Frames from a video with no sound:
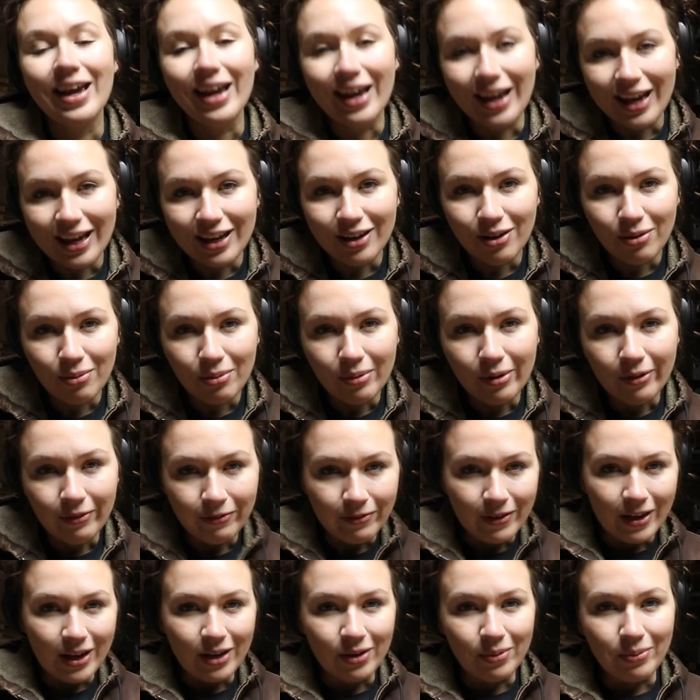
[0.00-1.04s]
and it will
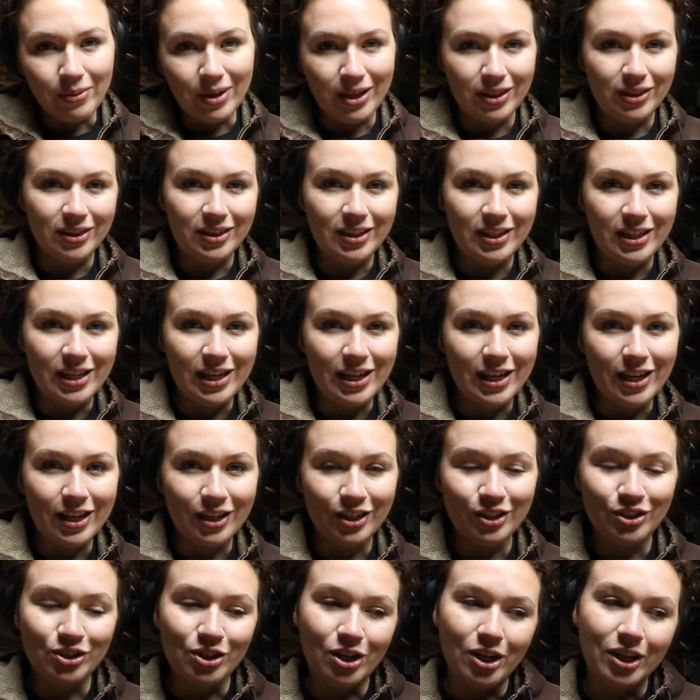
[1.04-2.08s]
fit with the
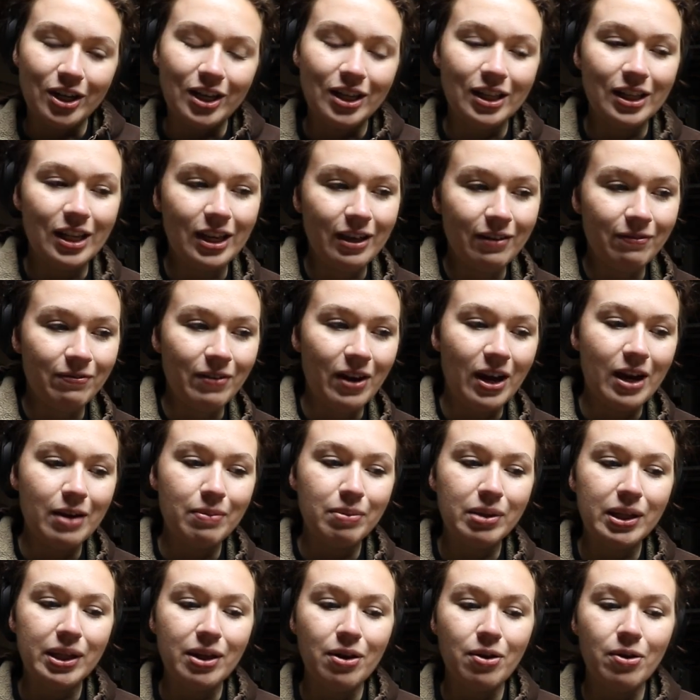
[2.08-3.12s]
dark and light
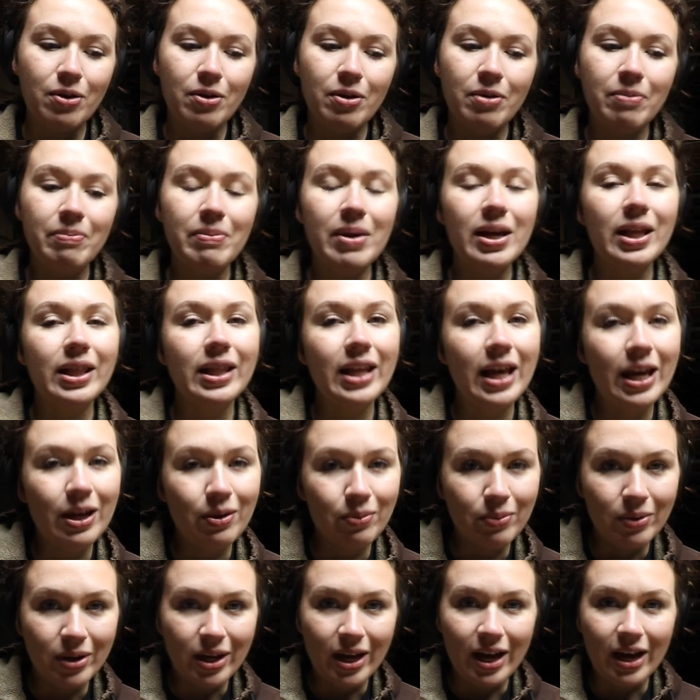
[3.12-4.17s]
vibe. So my light
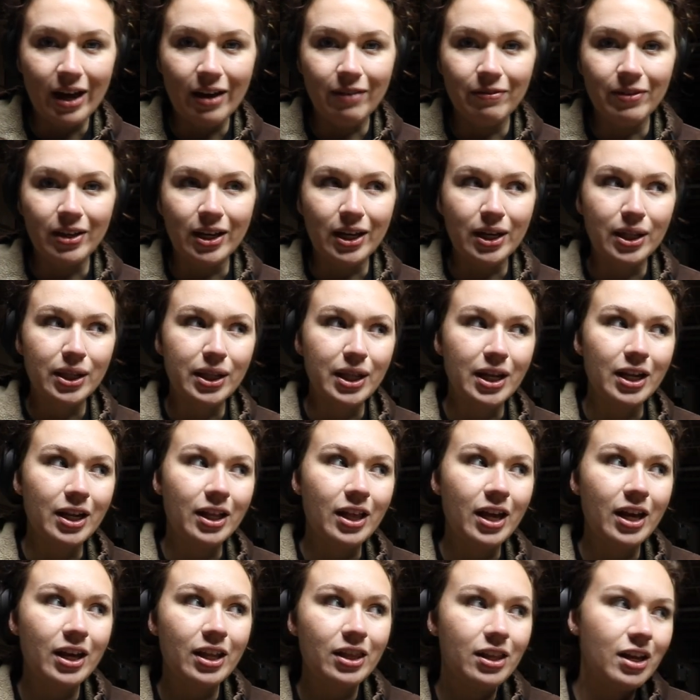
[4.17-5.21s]
will have, like I said, a
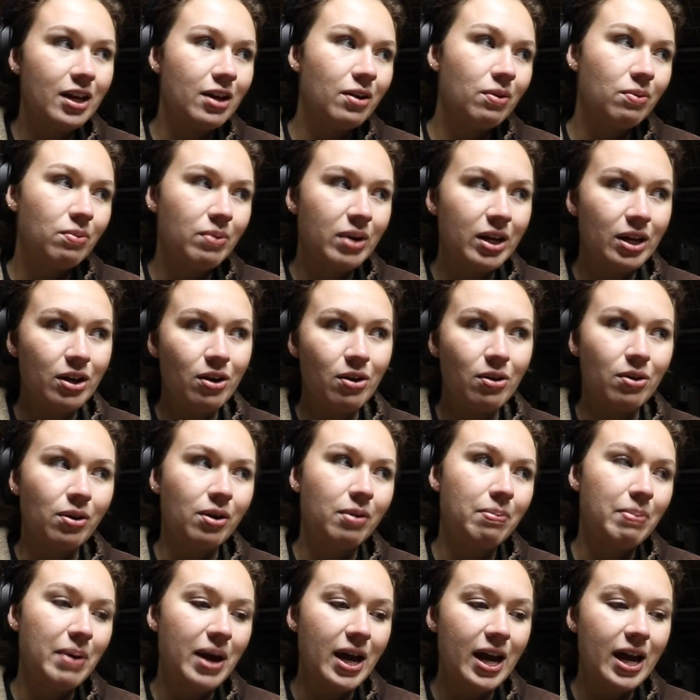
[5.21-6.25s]
lot of the white
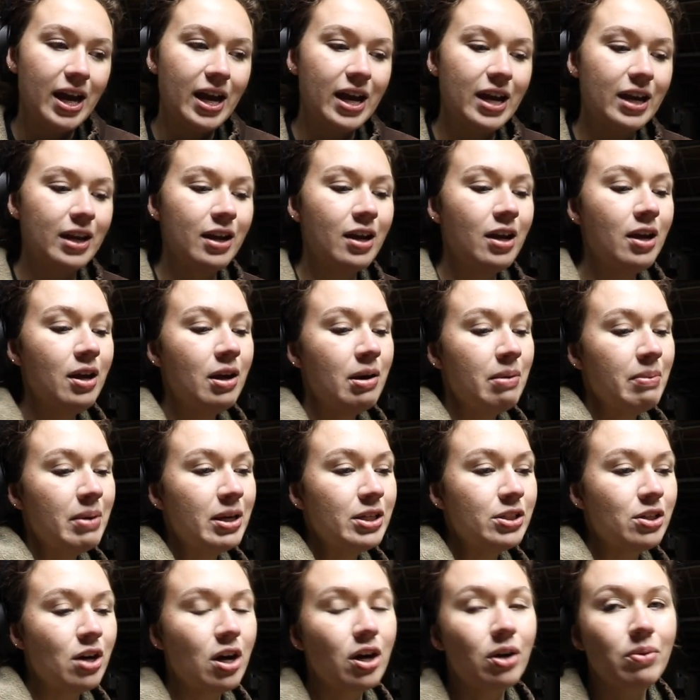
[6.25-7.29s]
oak pine.
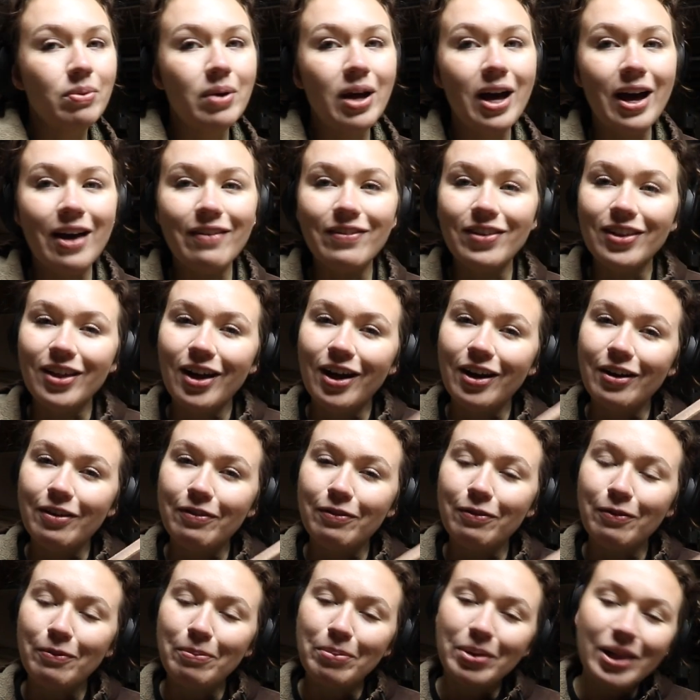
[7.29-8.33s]
My dark will have a lot
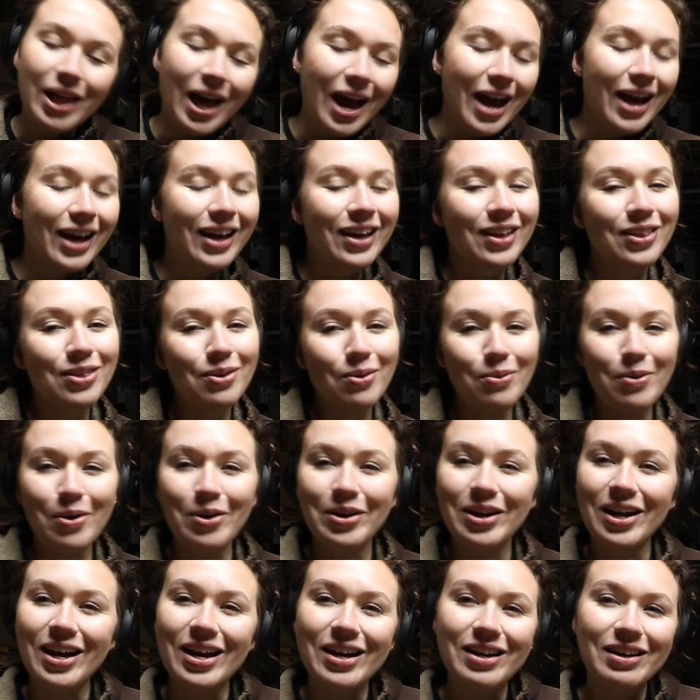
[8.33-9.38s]
of black, the
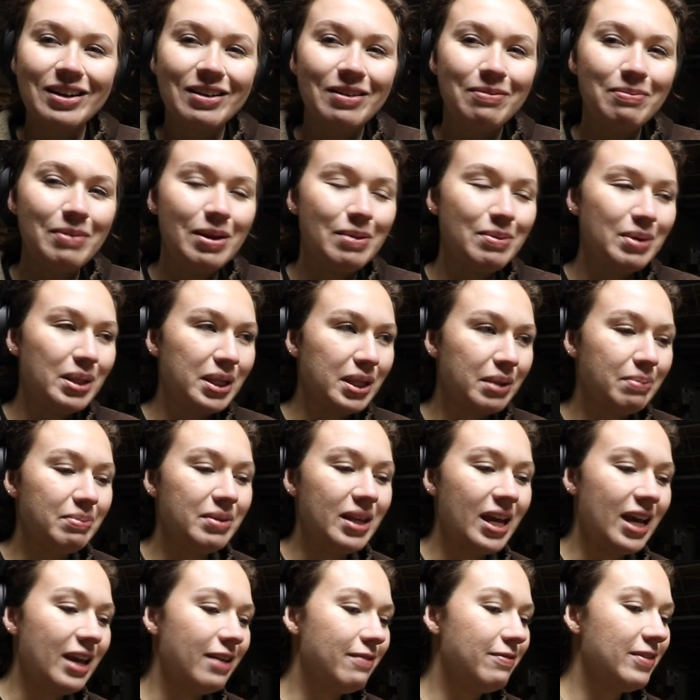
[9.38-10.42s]
walnut, maybe some
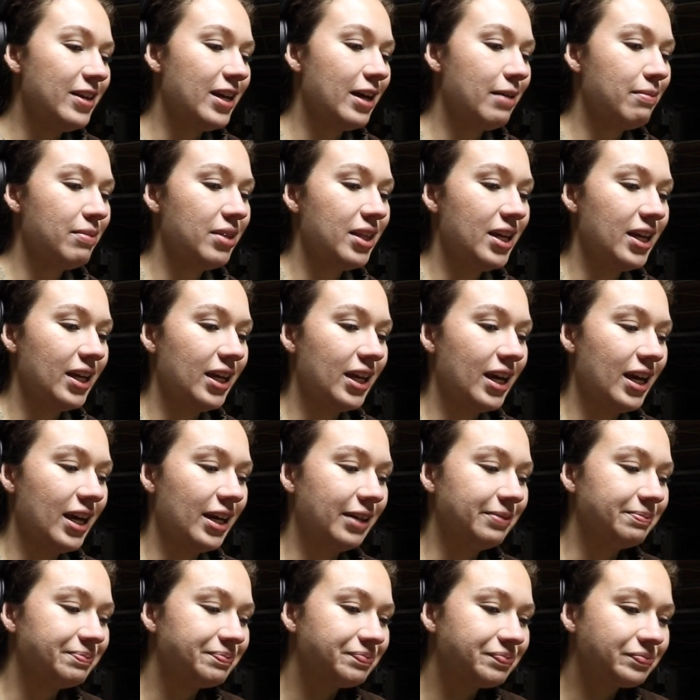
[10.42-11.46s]
navy, I'm
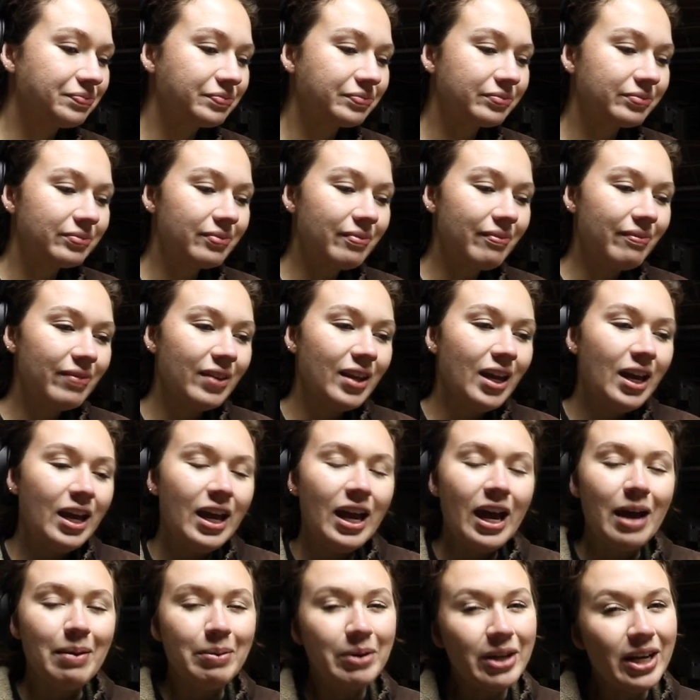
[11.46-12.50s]
thinking.
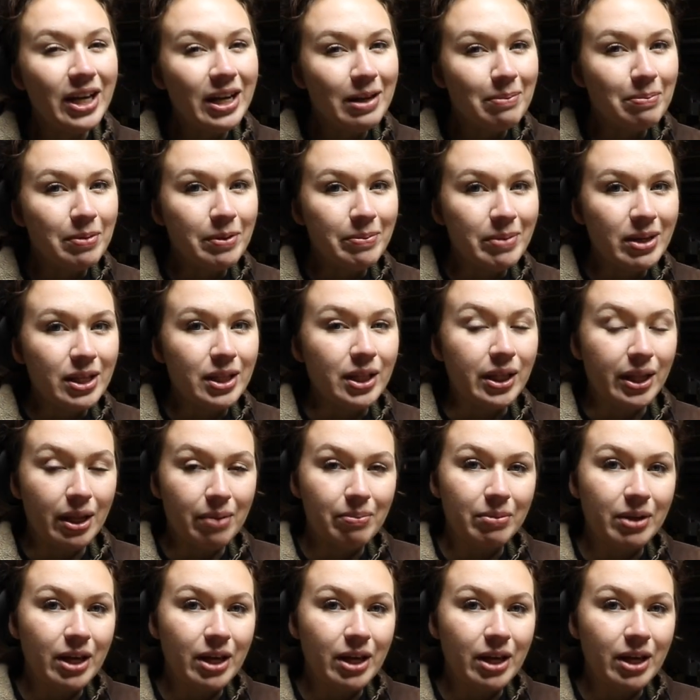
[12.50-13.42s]
I'm gonna implement some